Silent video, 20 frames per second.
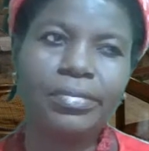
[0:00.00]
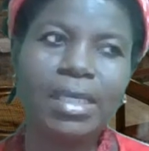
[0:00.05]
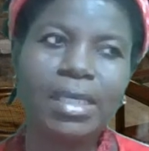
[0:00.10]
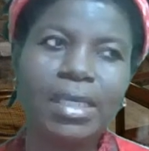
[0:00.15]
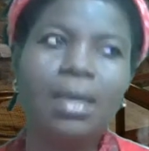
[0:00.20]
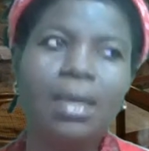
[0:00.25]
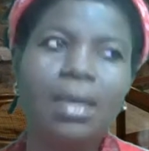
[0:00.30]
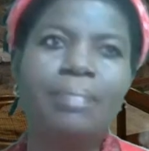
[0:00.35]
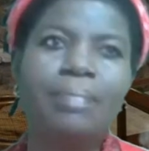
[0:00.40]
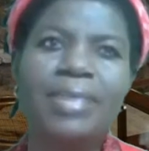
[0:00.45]

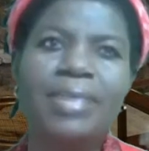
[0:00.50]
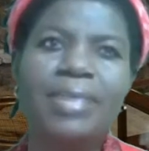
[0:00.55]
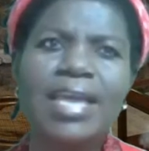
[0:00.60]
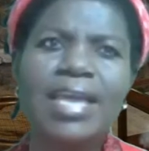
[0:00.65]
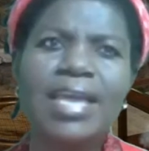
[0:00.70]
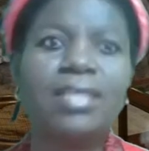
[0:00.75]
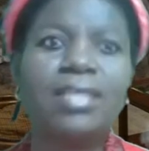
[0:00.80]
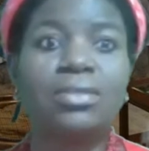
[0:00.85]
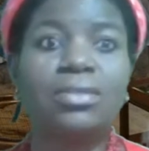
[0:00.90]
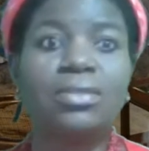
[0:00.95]
Prayer
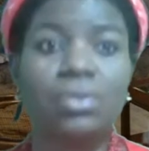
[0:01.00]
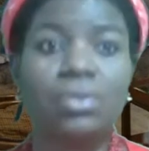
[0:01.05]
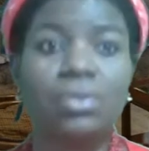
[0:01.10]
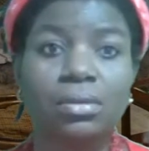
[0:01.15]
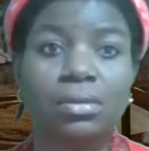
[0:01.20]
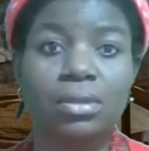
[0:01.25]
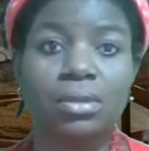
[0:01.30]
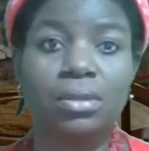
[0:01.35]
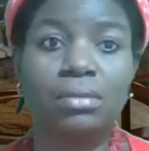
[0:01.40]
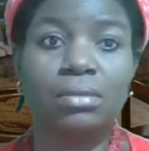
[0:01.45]
is good,
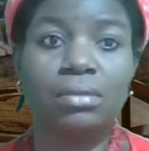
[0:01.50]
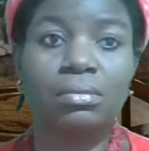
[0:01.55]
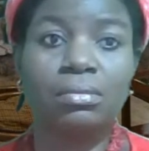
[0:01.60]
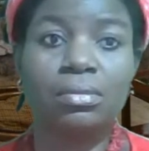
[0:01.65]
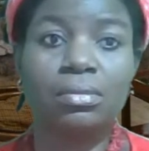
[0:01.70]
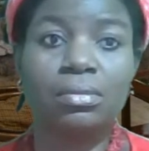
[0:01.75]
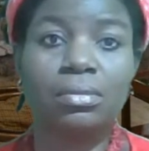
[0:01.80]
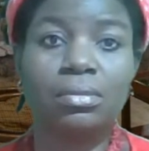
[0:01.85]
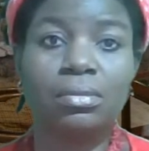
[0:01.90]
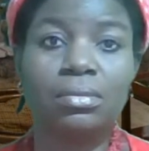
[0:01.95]

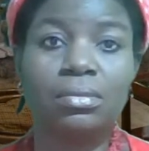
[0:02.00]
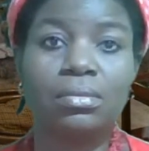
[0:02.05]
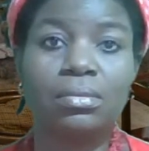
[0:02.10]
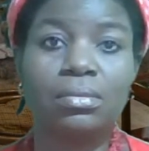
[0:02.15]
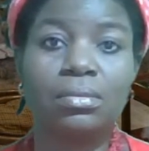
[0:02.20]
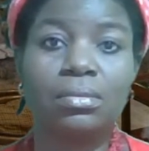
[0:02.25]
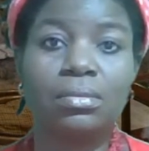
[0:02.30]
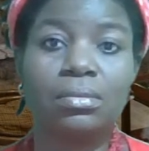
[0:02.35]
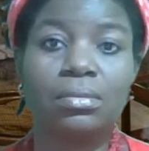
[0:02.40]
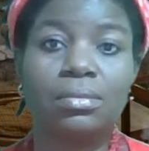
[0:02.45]

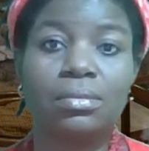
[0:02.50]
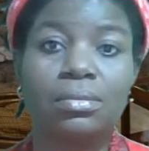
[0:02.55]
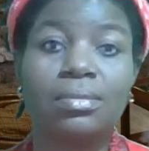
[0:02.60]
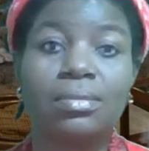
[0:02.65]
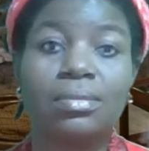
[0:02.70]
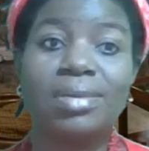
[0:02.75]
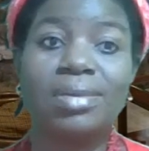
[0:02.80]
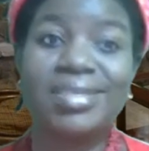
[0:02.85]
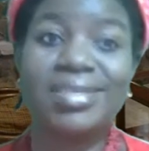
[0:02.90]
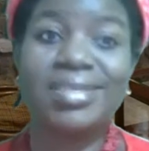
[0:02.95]

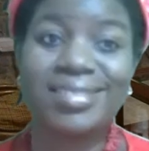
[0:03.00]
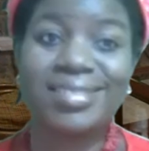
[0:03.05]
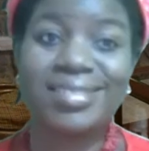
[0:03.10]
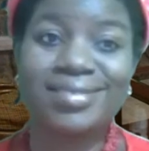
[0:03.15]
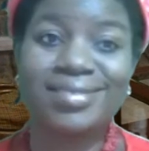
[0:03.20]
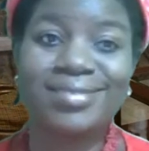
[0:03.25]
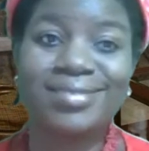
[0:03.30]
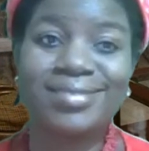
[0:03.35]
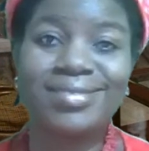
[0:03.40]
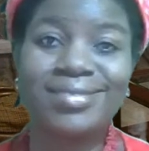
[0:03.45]
but
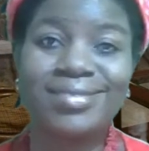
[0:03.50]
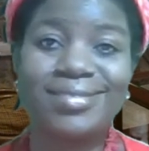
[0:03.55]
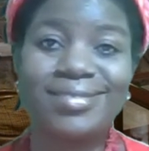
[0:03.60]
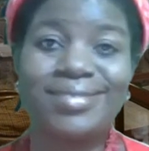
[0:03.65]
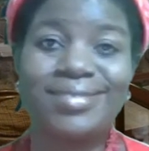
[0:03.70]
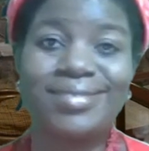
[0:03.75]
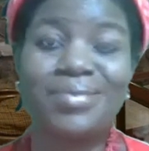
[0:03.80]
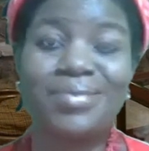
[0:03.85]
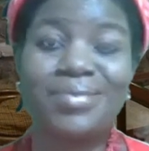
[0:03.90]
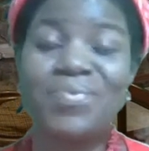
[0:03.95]

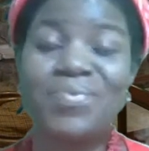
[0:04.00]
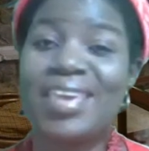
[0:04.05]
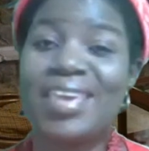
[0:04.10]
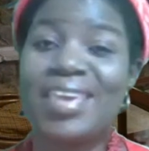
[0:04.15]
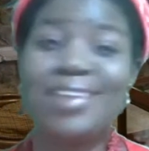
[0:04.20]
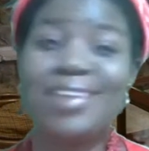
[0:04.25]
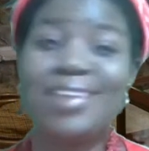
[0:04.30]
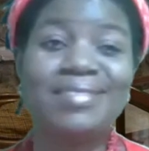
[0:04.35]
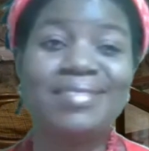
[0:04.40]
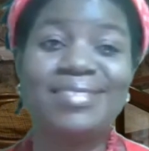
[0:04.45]
we can't
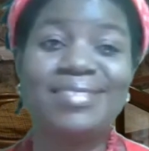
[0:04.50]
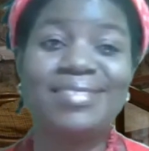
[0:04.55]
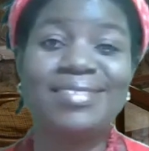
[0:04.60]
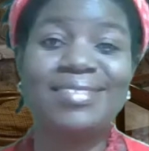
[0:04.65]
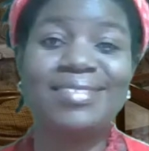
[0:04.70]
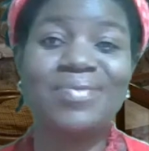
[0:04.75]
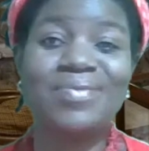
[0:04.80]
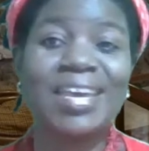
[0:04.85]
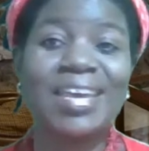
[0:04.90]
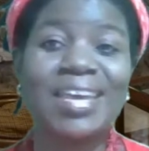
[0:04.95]

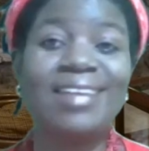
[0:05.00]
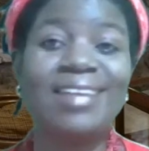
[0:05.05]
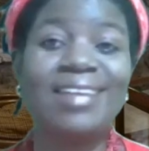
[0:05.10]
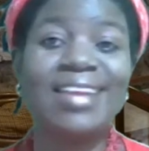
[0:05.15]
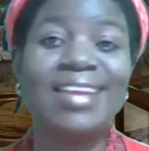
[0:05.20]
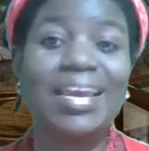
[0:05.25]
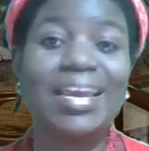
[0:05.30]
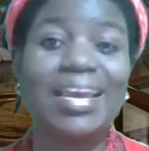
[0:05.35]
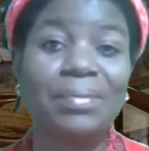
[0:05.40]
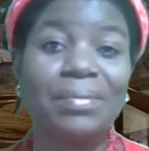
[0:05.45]

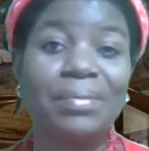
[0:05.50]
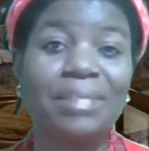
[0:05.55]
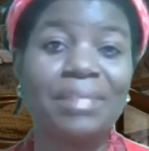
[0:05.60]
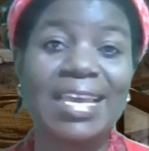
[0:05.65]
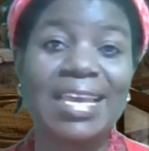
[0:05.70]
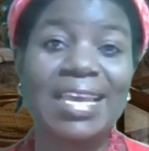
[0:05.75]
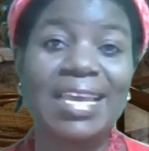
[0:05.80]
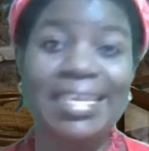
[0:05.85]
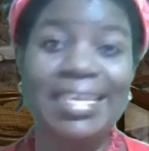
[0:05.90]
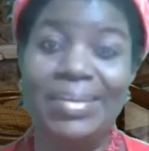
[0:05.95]
rely on prayer
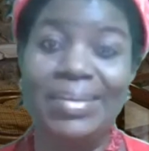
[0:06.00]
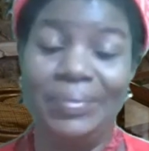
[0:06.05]
alone.